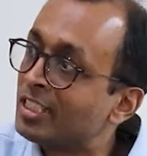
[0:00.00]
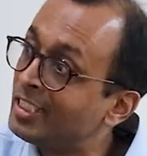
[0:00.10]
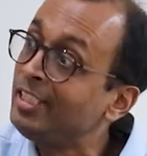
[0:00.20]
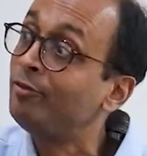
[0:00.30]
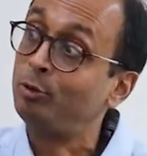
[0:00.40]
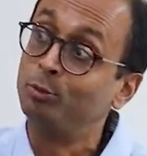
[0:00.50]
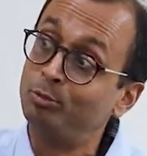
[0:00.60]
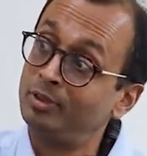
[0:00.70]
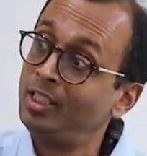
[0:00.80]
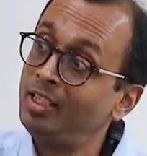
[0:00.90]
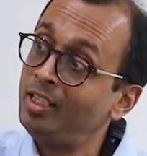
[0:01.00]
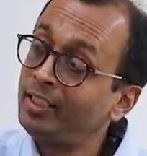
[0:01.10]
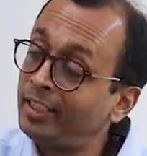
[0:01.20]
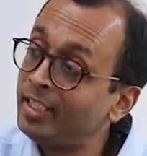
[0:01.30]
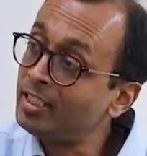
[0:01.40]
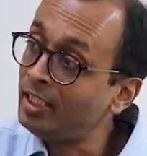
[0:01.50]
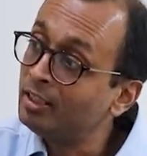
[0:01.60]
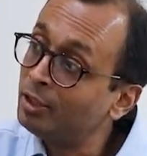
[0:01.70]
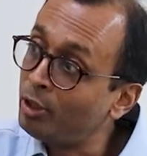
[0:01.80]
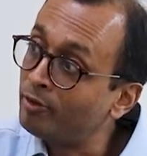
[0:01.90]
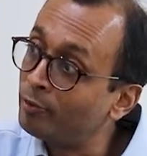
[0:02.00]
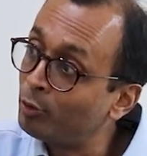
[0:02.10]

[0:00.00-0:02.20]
the sea view. Can I say here you have a